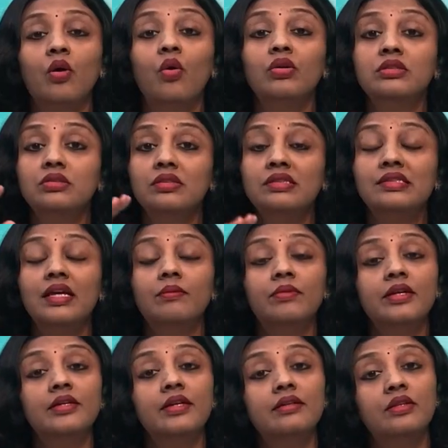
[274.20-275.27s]
also the same
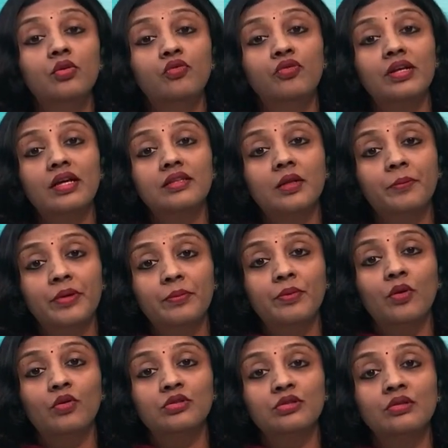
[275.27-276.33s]
thing they do for other people
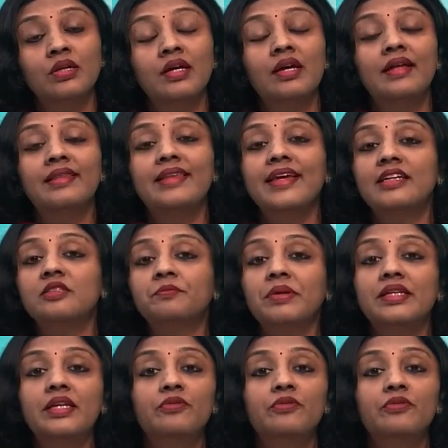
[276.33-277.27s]
also. They expect